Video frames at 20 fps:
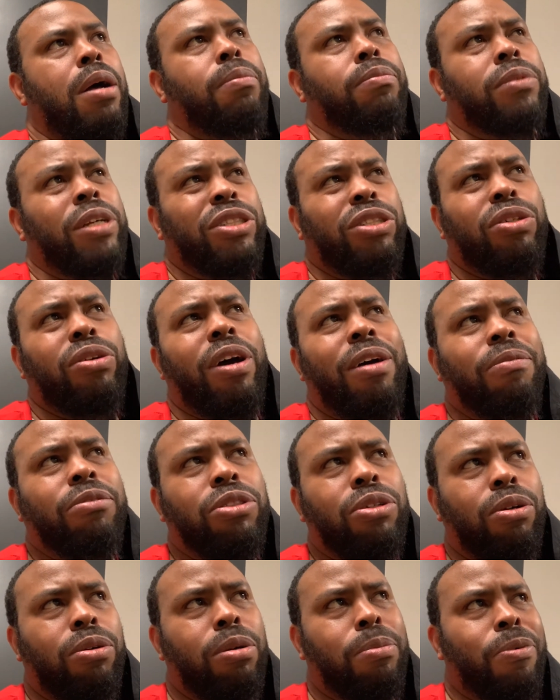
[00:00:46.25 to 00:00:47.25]
They still haven't
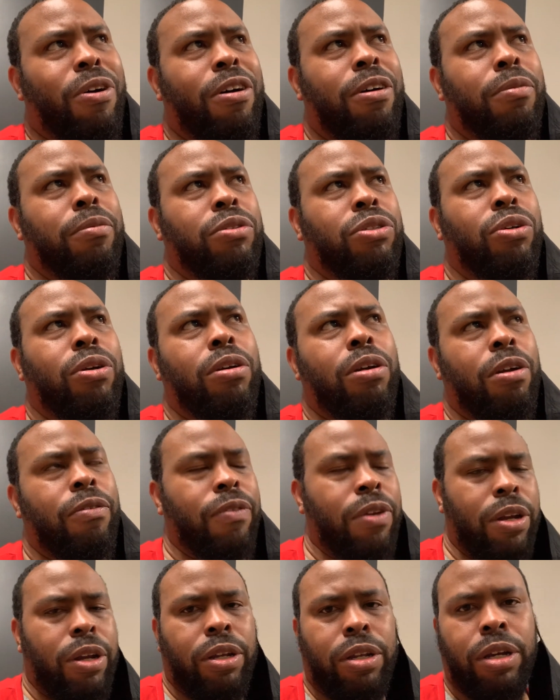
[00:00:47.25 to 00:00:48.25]
shown off
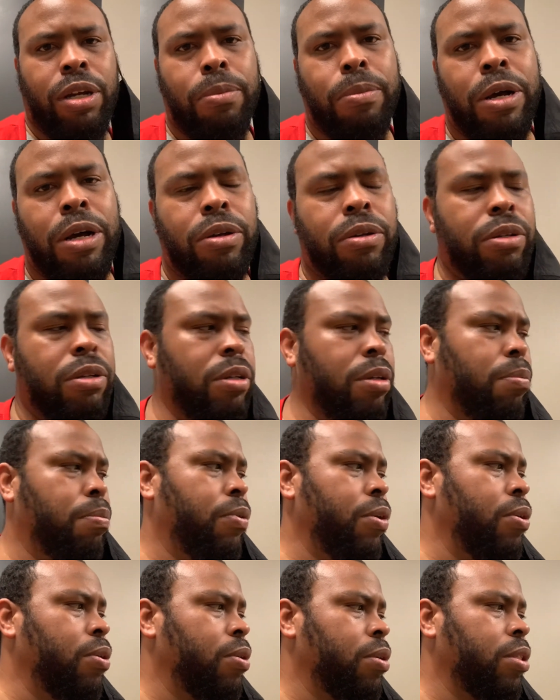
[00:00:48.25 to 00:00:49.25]
anything about the
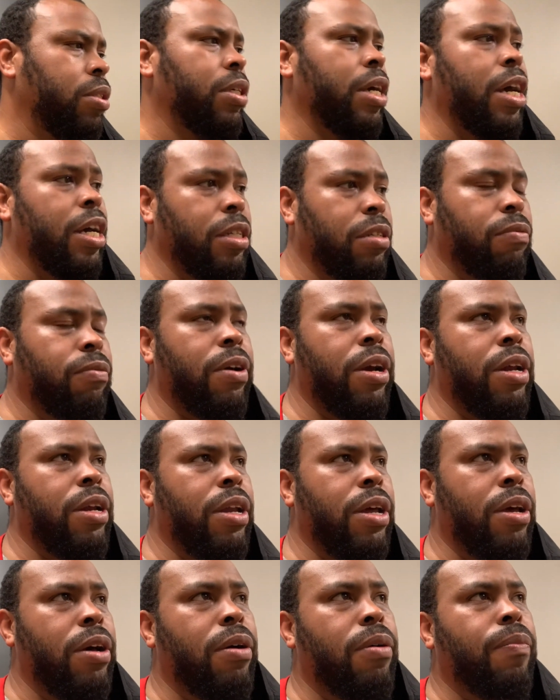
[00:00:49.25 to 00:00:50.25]
pre-orders as of right
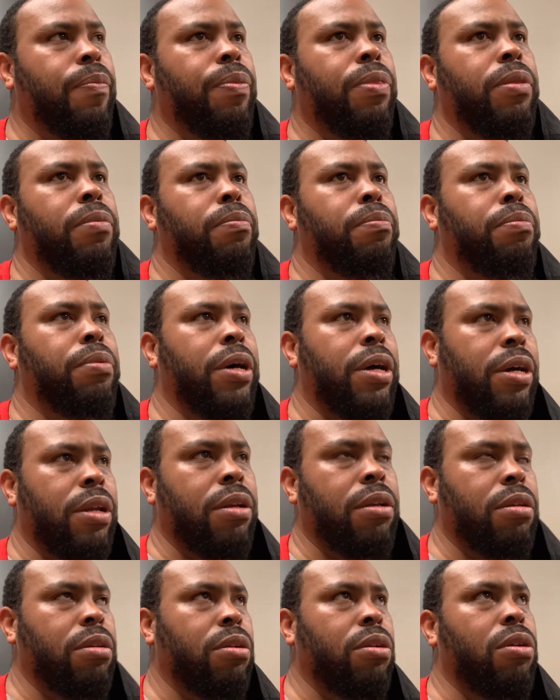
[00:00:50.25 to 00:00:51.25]
now. But,
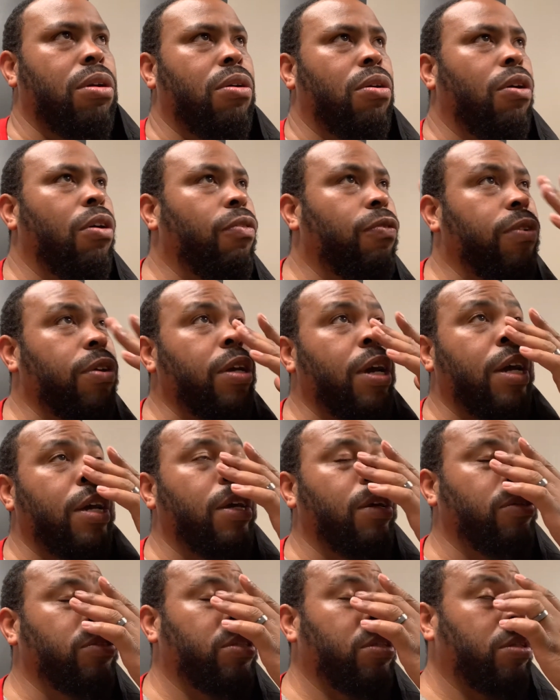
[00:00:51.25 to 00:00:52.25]
you know, hopefully I
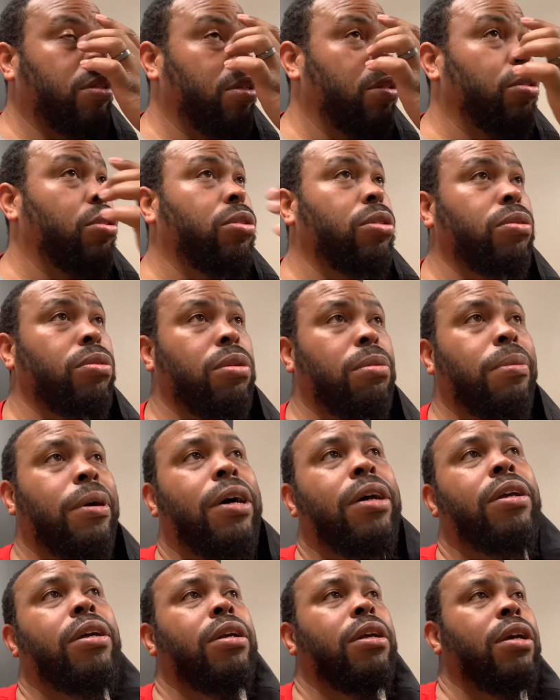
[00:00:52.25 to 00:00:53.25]
hear something soon
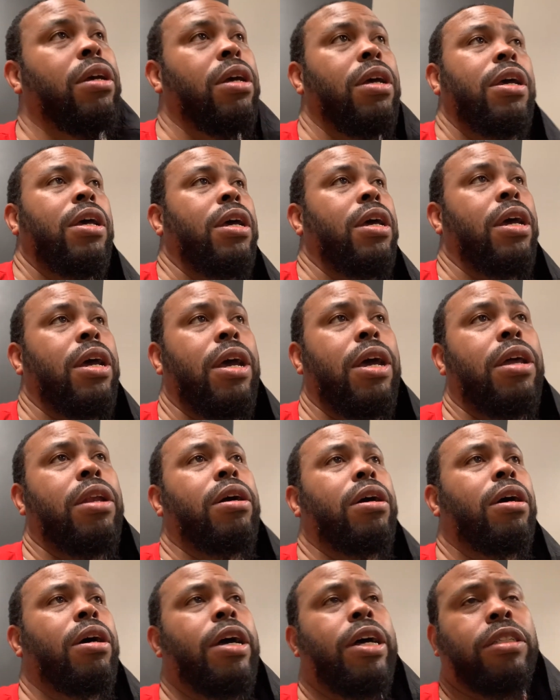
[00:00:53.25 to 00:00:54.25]
about it. And
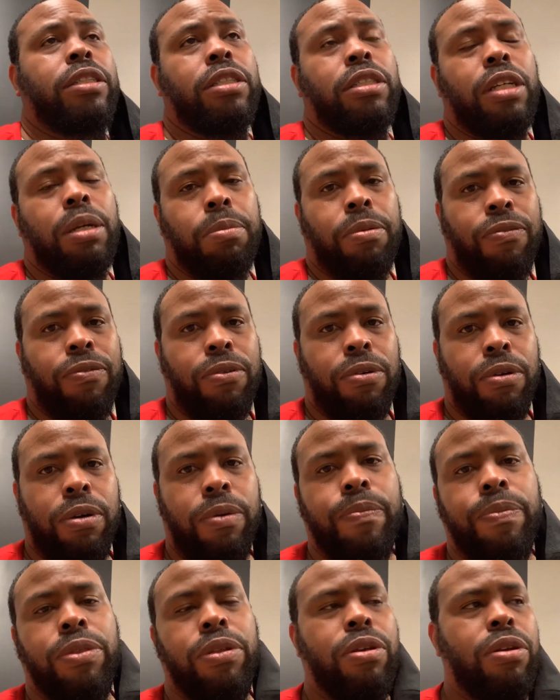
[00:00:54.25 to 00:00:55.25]
as I said
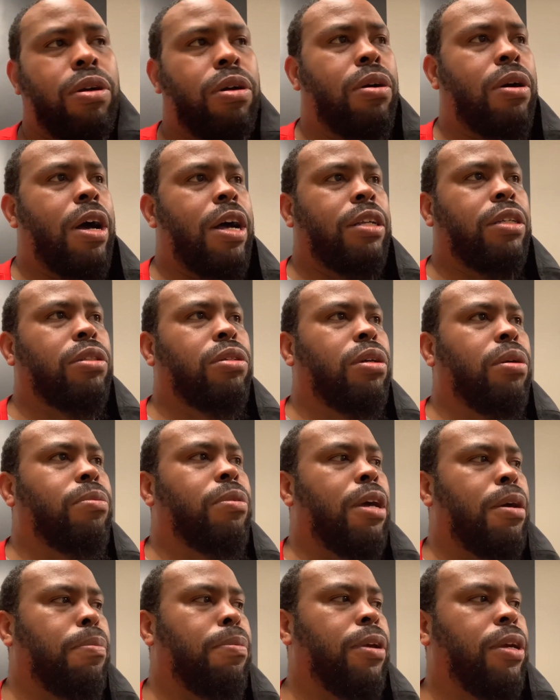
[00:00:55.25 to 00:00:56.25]
before, you know, I just hope
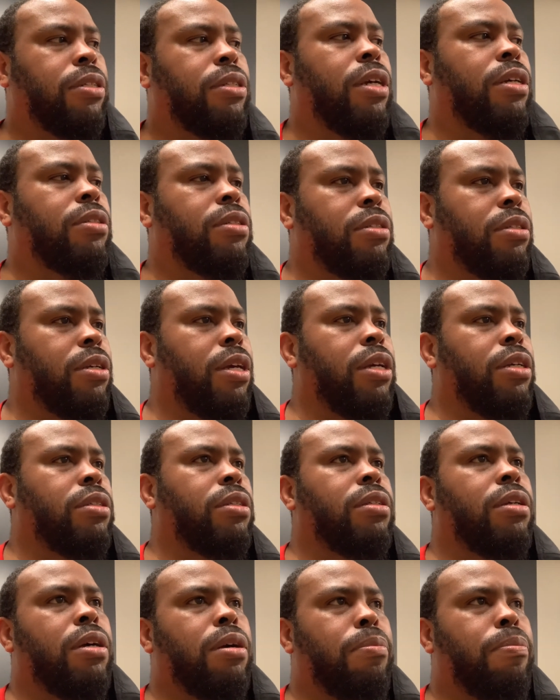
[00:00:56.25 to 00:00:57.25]
that PlayStation
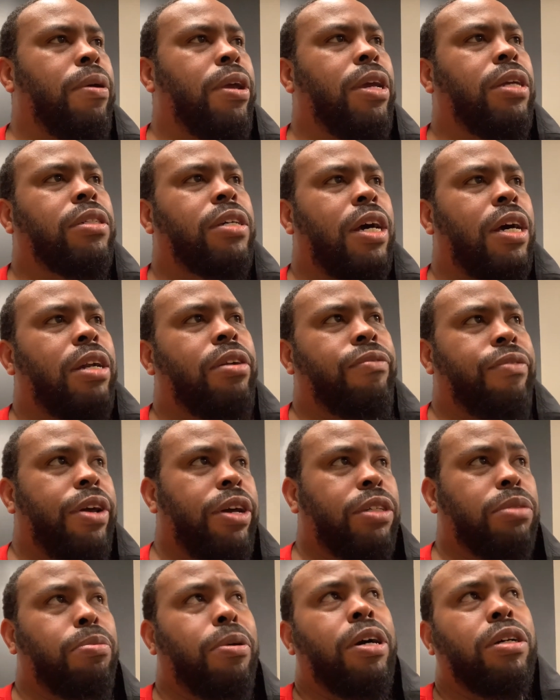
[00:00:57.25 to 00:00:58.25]
takes a page out of
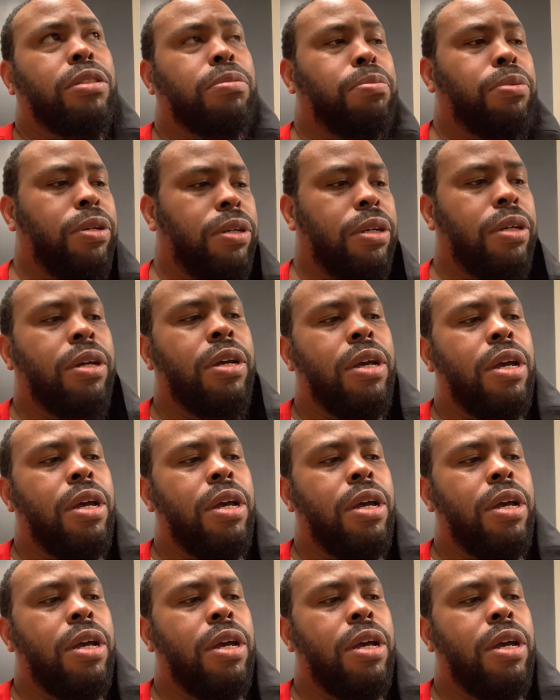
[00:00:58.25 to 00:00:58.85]
Xbox book